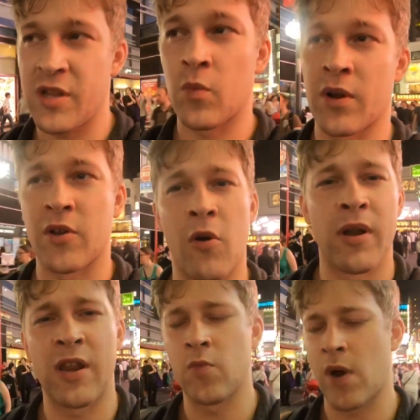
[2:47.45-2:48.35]
weren't going
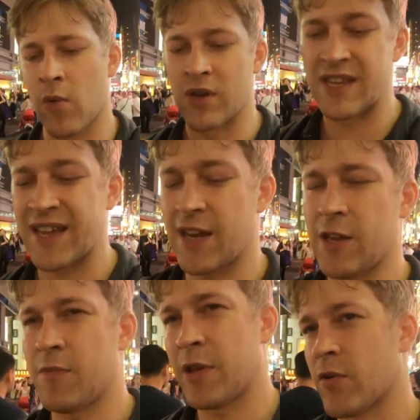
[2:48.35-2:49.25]
anywhere, weren't taking any
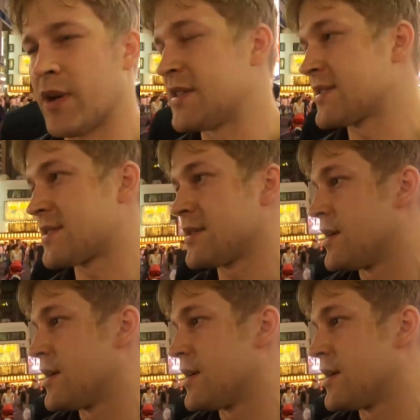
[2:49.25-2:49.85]
big risks,